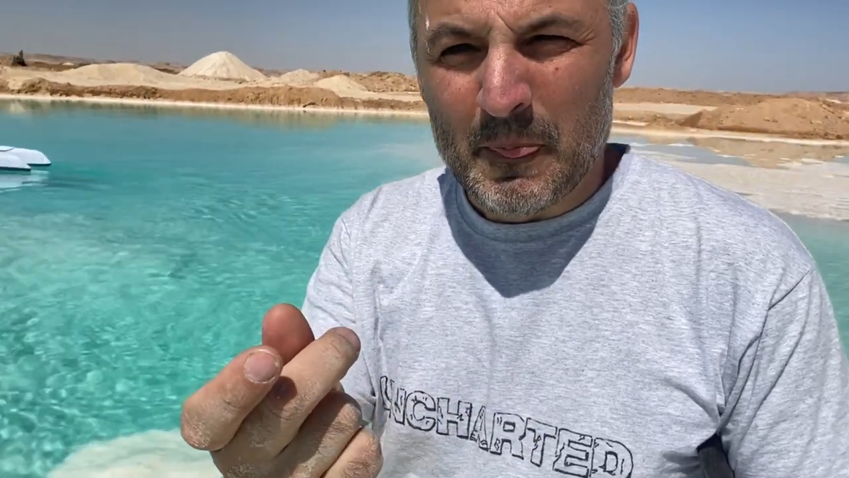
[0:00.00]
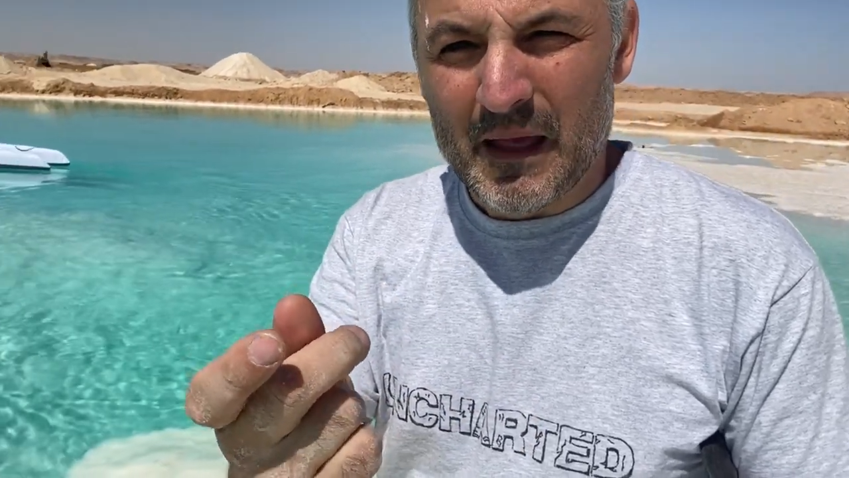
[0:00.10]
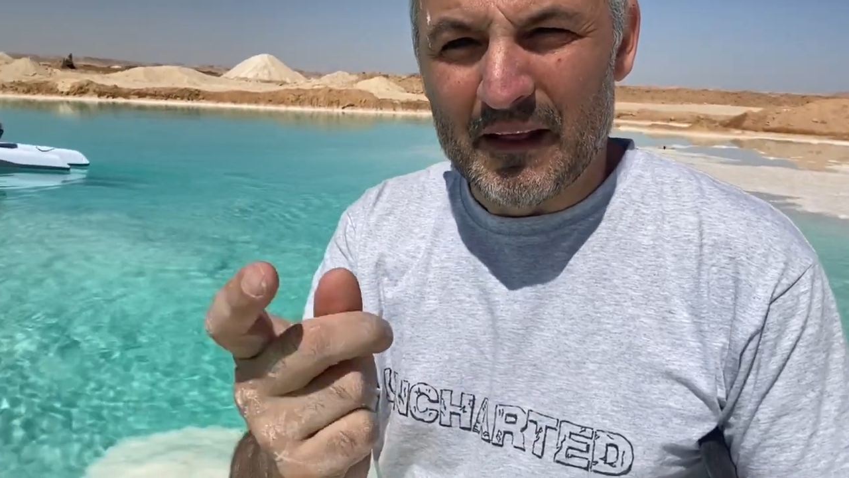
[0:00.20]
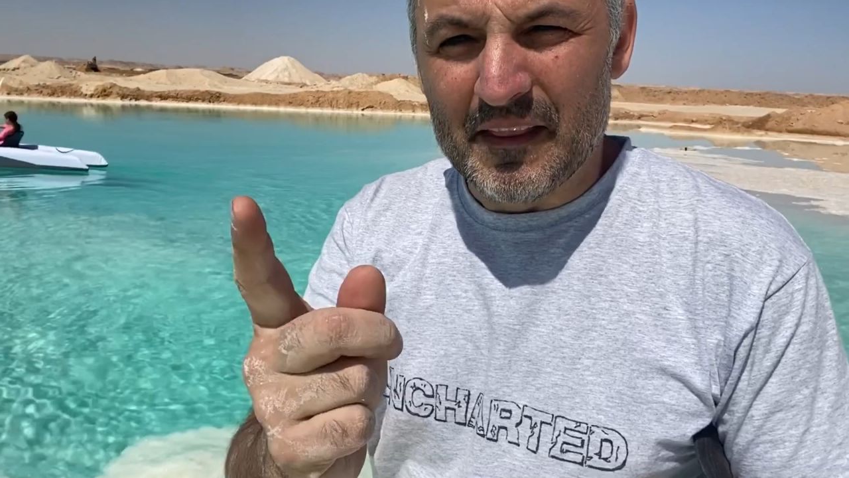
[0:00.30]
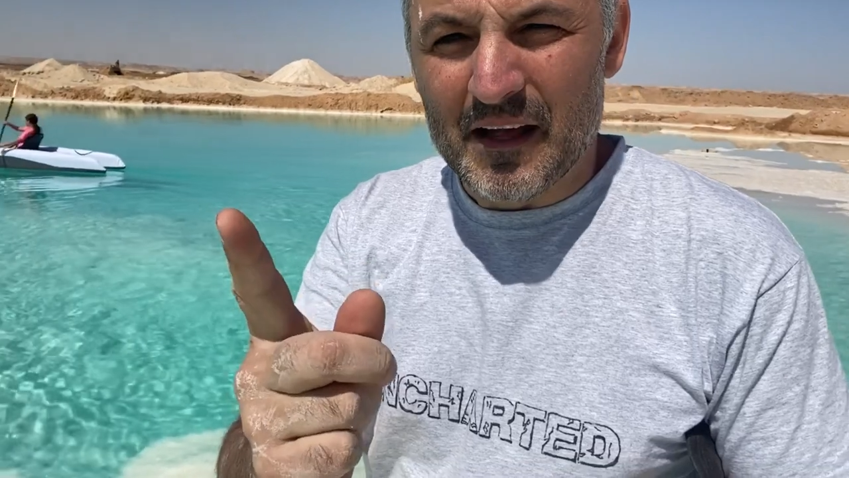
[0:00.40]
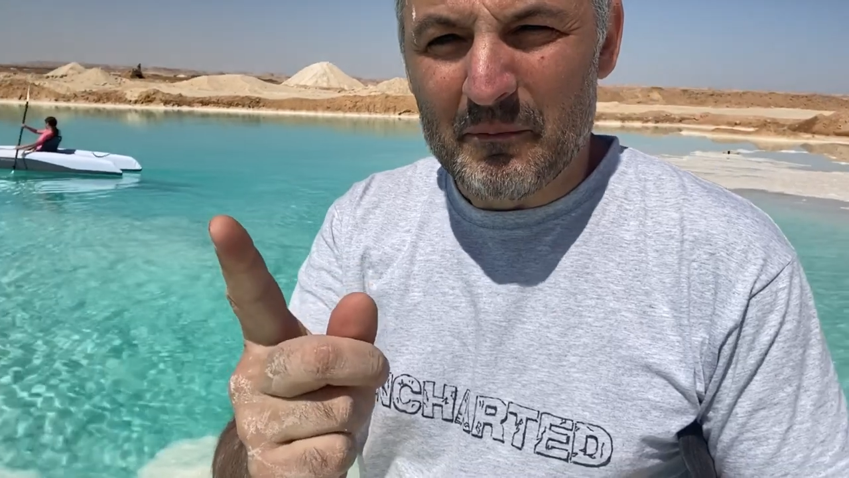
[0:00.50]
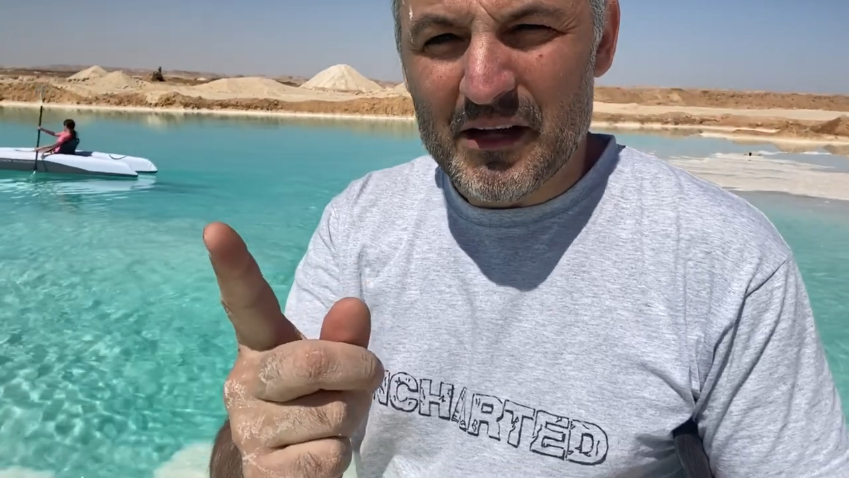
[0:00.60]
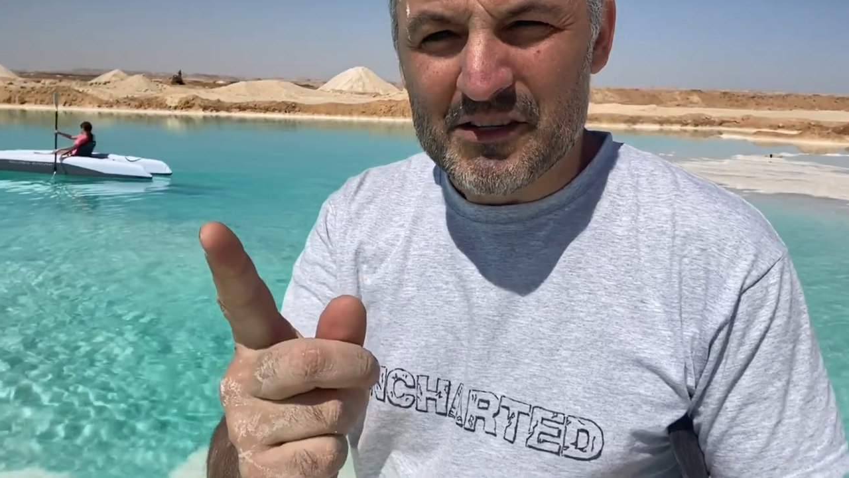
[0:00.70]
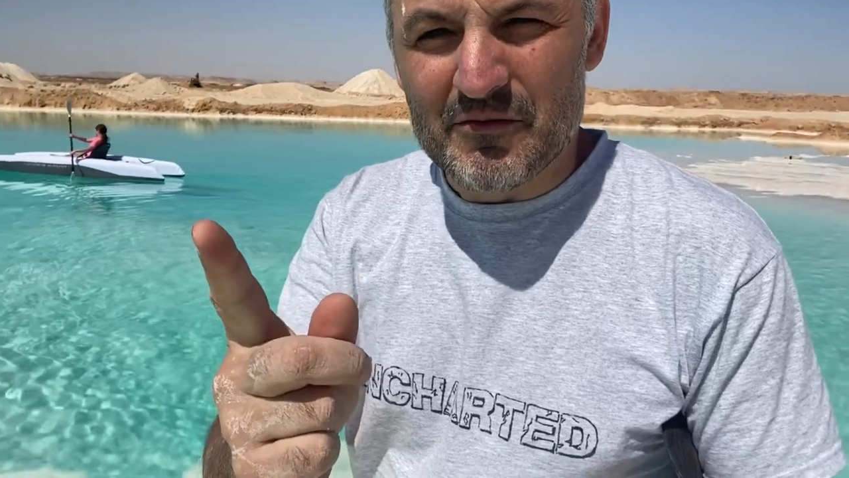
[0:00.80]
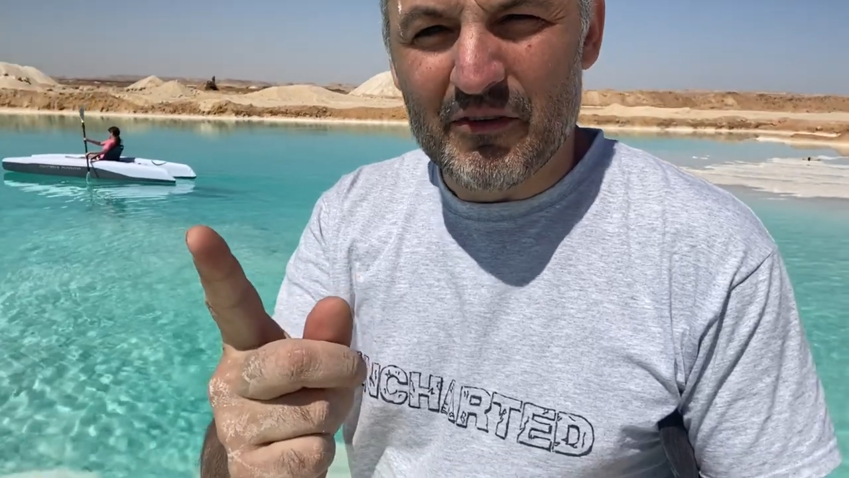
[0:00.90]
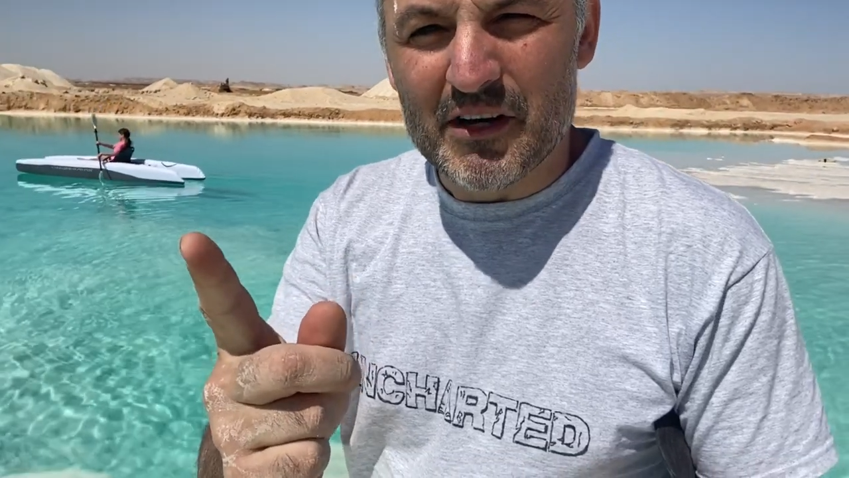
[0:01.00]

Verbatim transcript: and that makes it very